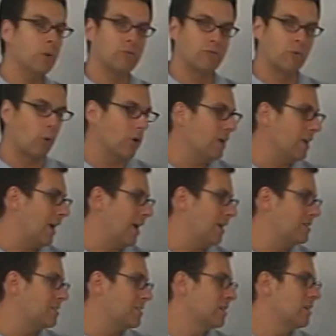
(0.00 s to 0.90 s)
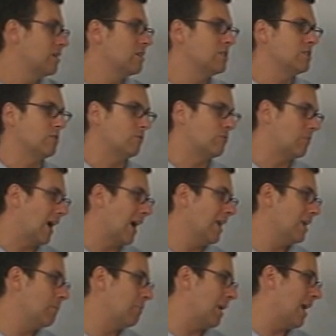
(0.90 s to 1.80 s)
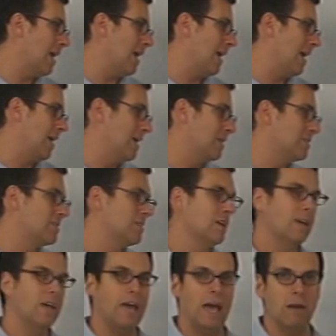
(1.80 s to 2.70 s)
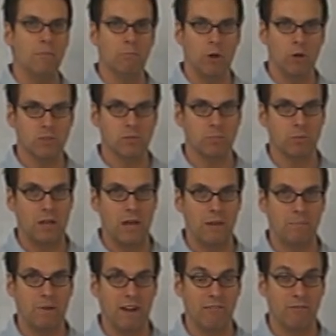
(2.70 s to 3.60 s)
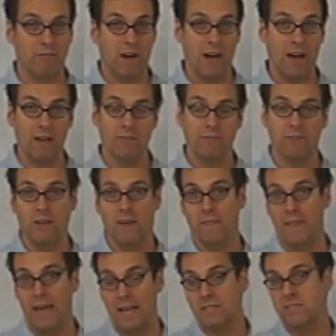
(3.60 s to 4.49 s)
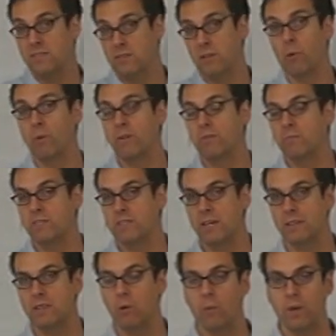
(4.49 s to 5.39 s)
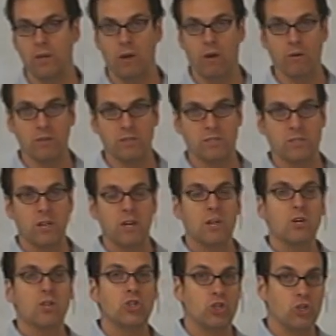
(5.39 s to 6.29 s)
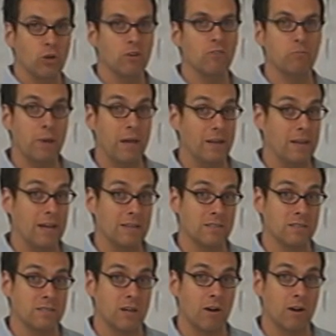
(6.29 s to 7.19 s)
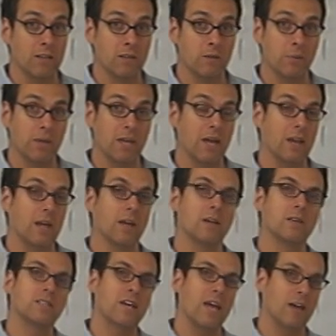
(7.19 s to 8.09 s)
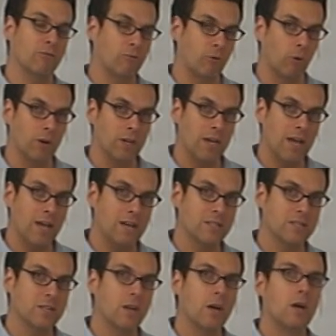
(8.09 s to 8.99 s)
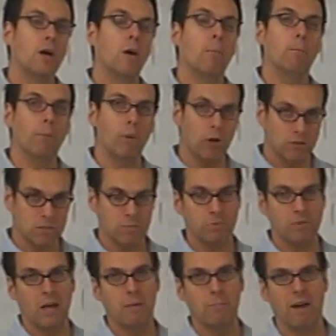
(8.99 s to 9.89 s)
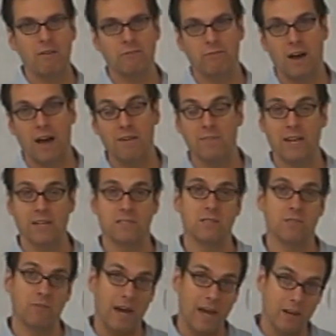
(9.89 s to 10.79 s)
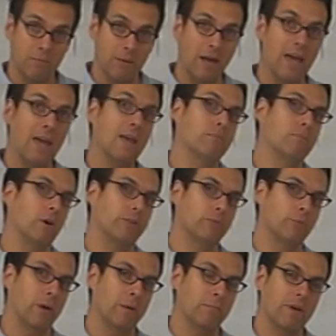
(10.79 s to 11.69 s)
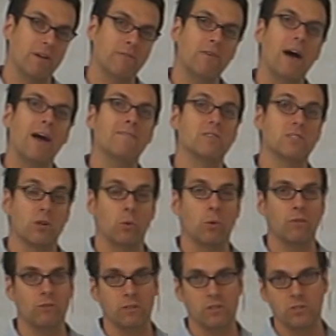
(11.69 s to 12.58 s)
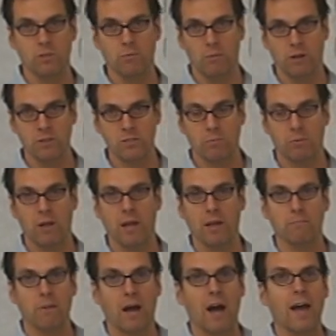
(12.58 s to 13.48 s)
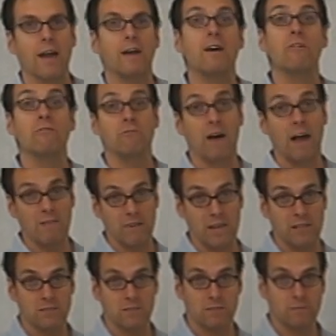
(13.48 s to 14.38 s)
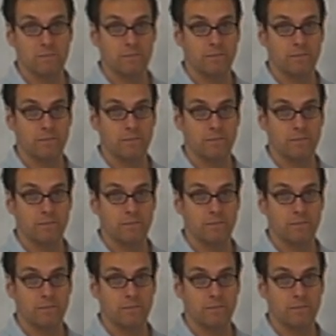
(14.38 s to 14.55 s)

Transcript: 48, divided by 8, and multiplied by 5. And that's the arithmetic that we noticed should have been necessary at the beginning. Take 48, multiply by 5/8. Dividing by 8 and multiplying by 5 is equivalent to multiplying by 5/8.